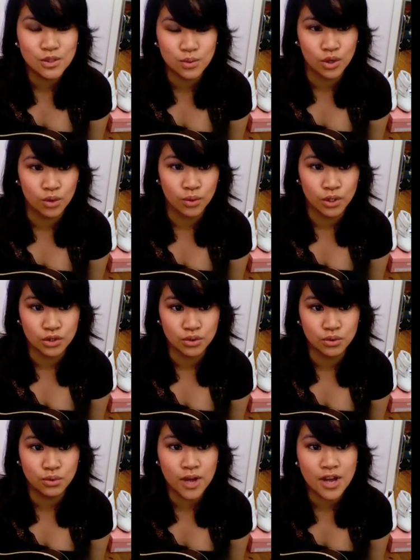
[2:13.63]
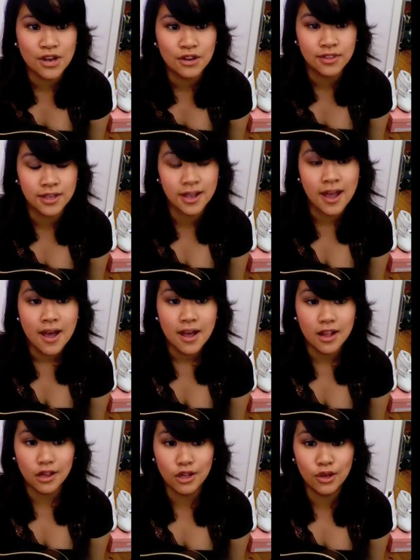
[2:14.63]
Is where we do our thing
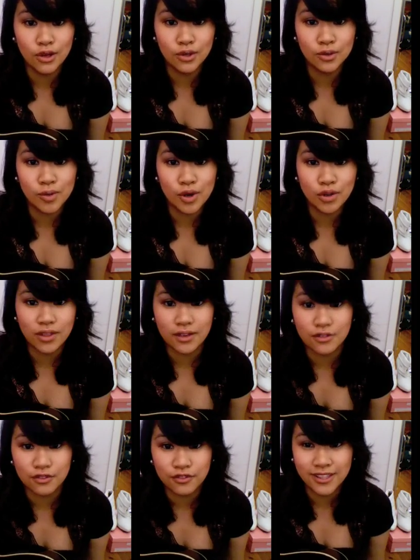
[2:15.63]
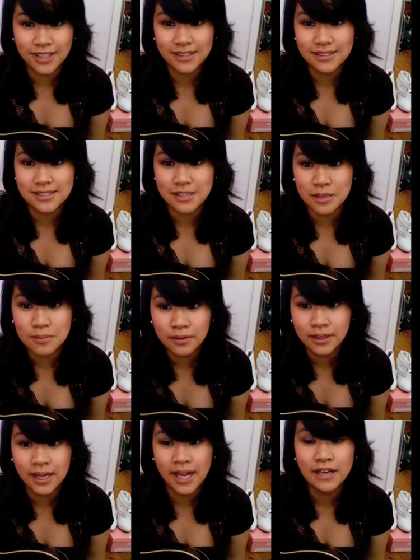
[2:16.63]
a little more than a fling,
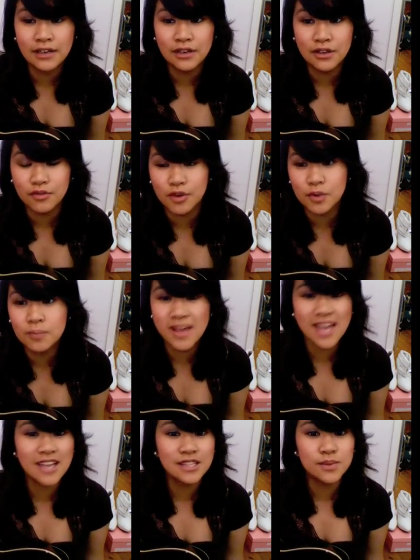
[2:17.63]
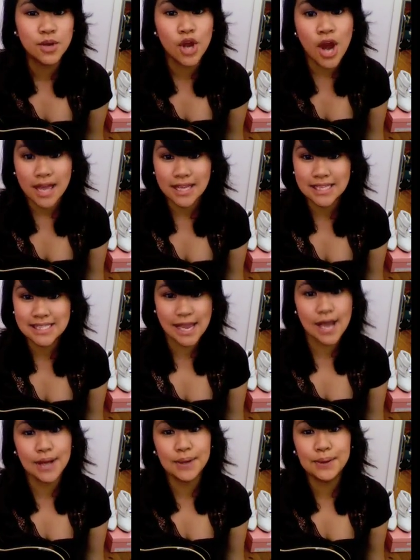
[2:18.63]
some kind of romance we're
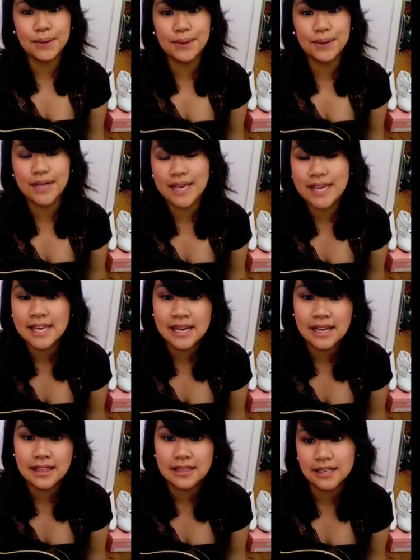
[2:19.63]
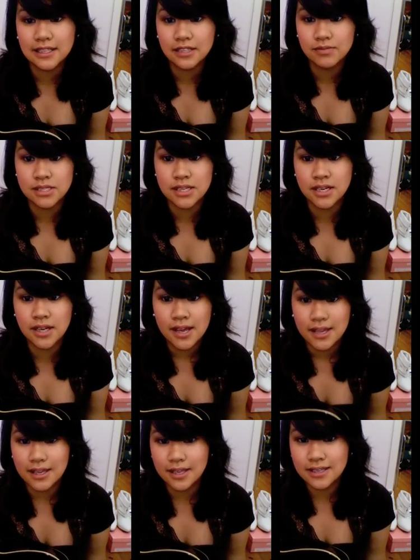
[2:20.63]
entangled in. I think I'm stuck
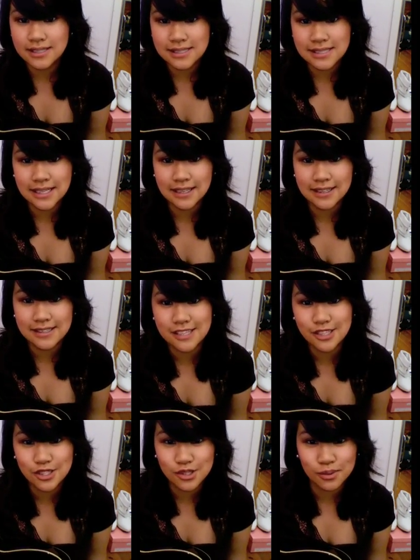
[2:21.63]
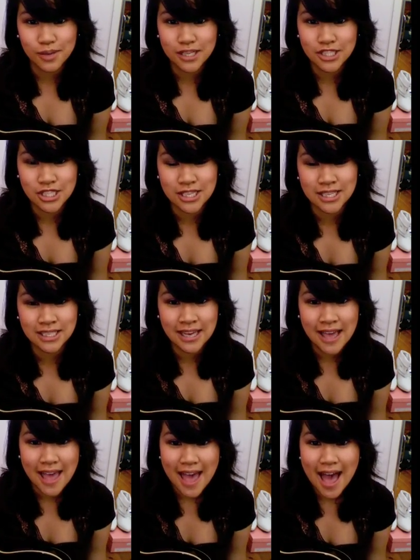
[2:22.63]
in a sticky situation.